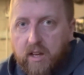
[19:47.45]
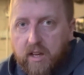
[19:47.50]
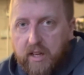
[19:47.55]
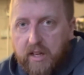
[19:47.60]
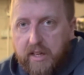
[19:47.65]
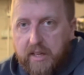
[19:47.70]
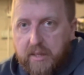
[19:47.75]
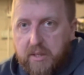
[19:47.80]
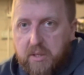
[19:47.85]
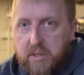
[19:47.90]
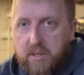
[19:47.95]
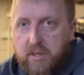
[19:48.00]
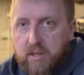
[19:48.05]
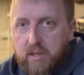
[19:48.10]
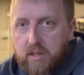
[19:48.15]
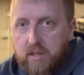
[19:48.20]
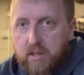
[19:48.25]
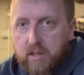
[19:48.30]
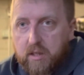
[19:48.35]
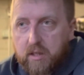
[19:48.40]
It's
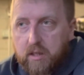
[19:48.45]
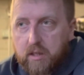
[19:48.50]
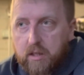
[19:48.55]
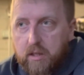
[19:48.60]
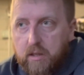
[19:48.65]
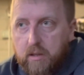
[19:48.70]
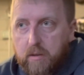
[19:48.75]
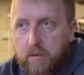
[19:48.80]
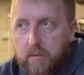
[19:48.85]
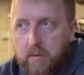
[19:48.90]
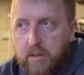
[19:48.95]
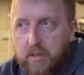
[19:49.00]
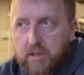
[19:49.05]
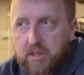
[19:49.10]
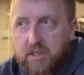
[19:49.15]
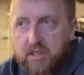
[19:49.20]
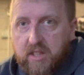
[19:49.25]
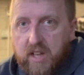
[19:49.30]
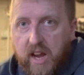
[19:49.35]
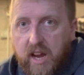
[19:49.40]

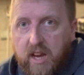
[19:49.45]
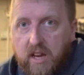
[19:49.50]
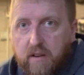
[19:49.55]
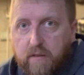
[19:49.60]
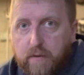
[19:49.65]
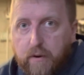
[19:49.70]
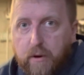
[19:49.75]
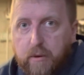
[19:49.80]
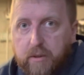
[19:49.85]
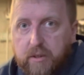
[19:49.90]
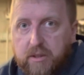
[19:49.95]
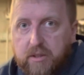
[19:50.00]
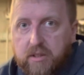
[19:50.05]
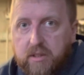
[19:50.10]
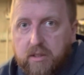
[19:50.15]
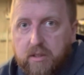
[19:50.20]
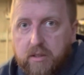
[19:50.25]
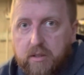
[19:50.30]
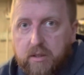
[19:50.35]
staying focused,